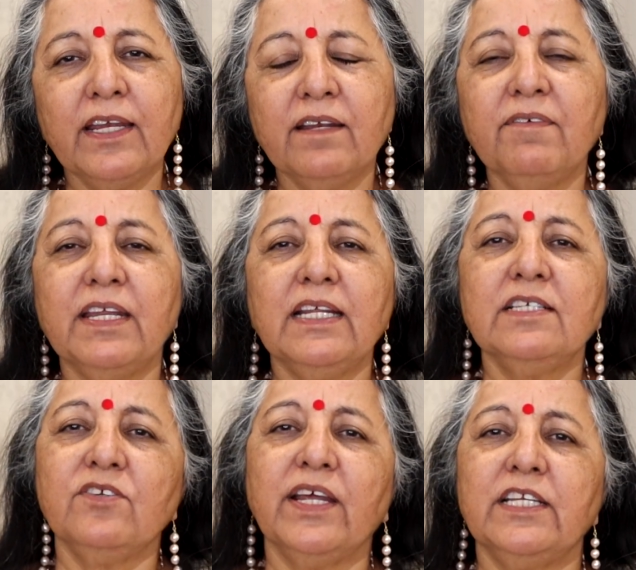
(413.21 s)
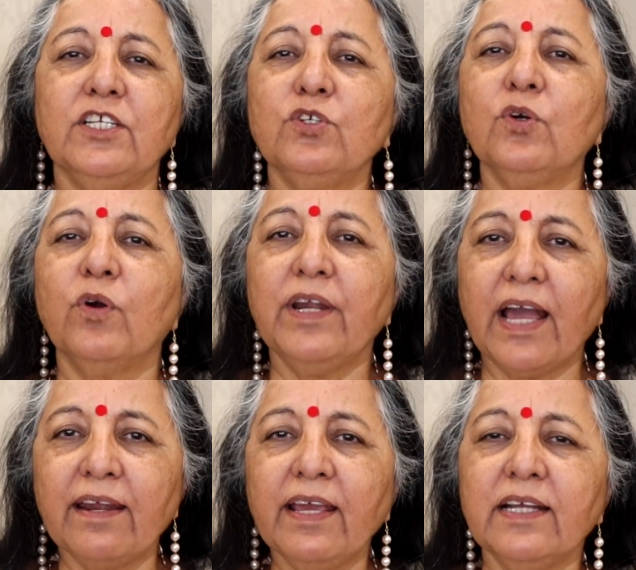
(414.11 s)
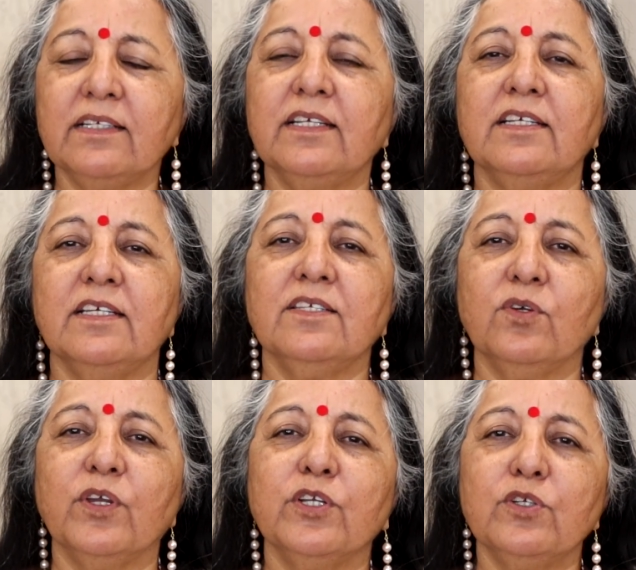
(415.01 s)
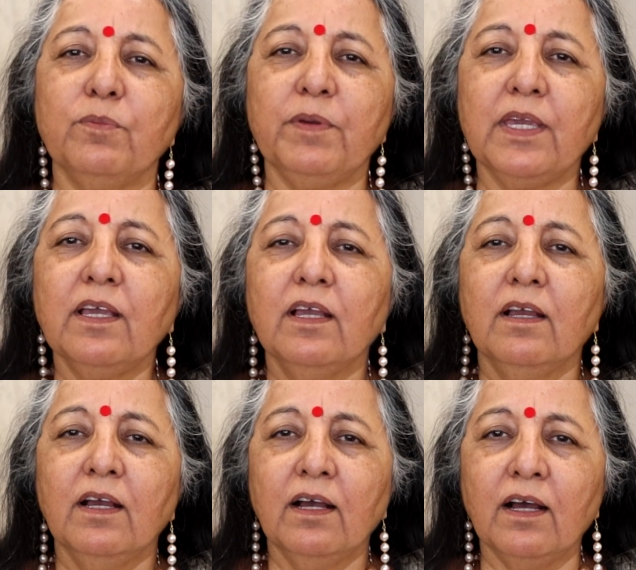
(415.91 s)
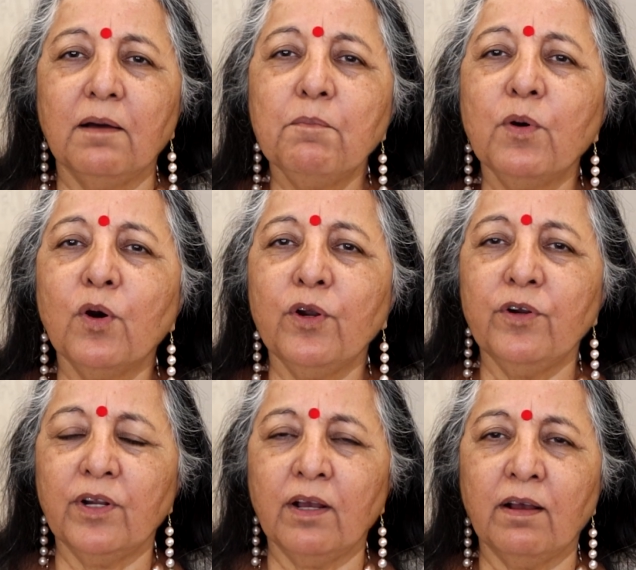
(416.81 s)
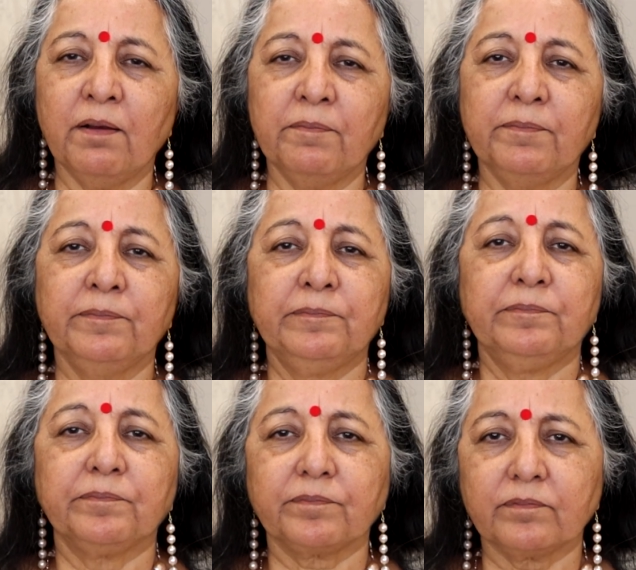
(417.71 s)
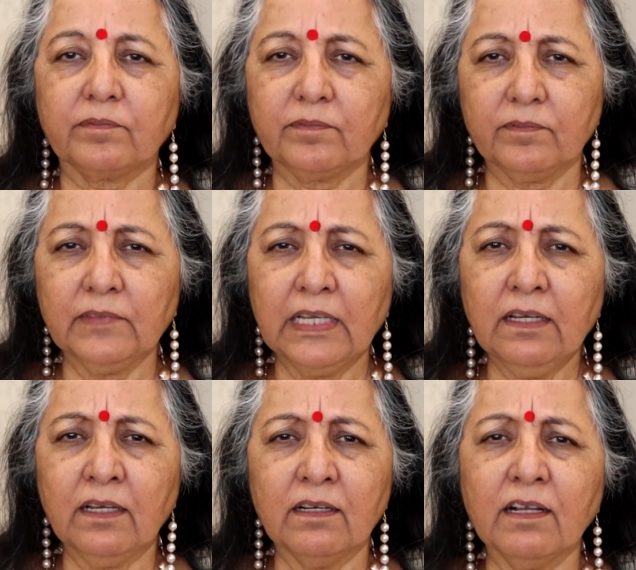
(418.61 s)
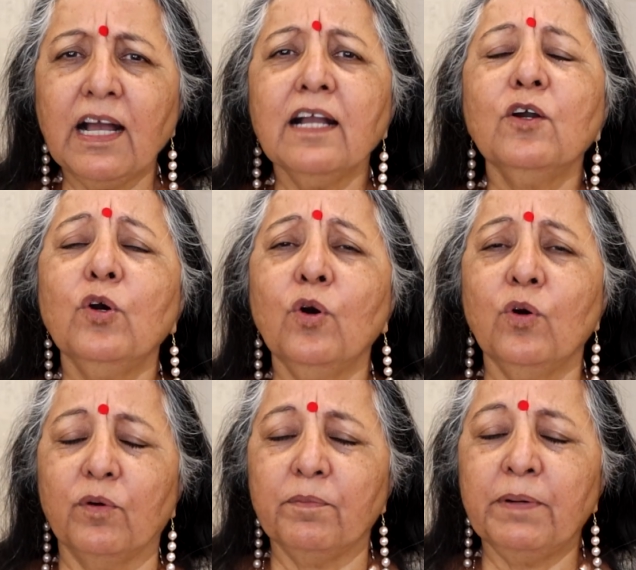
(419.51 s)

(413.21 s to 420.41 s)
And when it's ready to go direct, it is going to be uh, more um, uh, gung-ho.